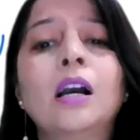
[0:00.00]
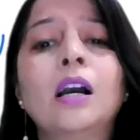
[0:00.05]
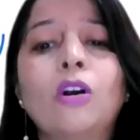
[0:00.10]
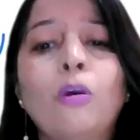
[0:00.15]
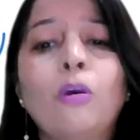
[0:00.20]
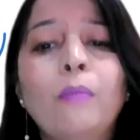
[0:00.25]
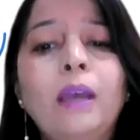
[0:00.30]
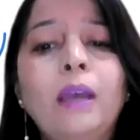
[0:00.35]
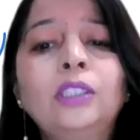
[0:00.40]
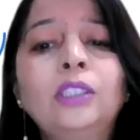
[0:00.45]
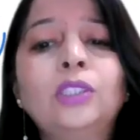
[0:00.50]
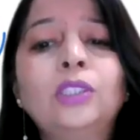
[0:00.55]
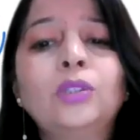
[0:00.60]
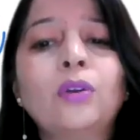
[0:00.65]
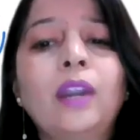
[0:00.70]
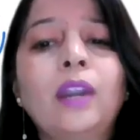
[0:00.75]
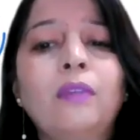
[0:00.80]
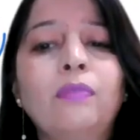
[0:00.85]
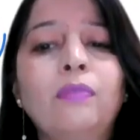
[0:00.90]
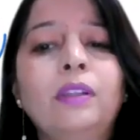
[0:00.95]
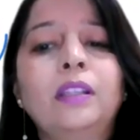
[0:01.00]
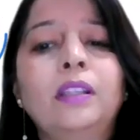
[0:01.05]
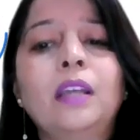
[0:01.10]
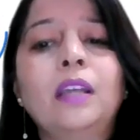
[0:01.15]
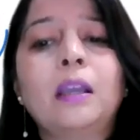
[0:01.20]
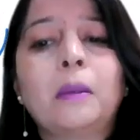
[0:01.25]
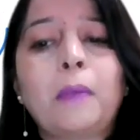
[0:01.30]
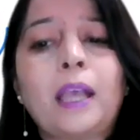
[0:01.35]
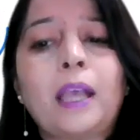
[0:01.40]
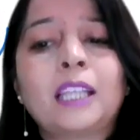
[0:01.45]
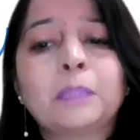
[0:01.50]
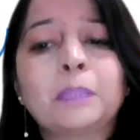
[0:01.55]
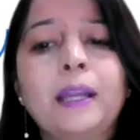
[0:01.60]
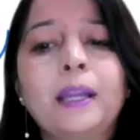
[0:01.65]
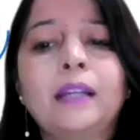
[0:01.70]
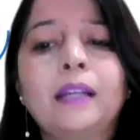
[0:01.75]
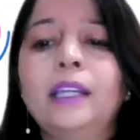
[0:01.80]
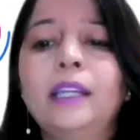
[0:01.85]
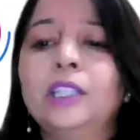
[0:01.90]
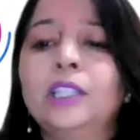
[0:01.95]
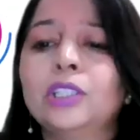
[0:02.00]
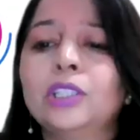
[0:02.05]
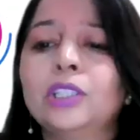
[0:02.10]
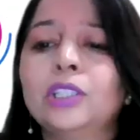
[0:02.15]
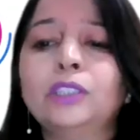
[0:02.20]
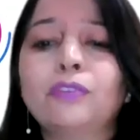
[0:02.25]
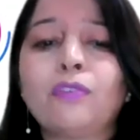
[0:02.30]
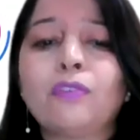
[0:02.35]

commensurate with the expectations